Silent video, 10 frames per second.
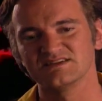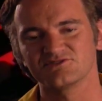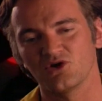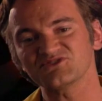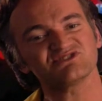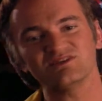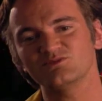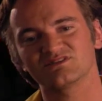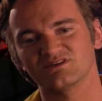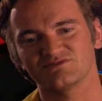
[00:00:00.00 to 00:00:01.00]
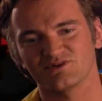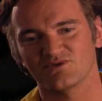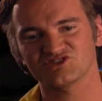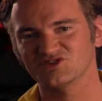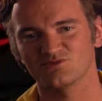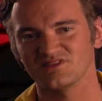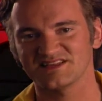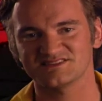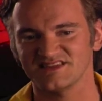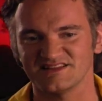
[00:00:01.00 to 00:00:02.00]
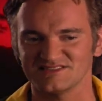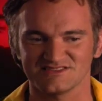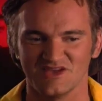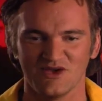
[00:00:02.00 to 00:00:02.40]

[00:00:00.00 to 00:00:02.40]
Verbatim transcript: the whole scene with the the Russian roulette scene is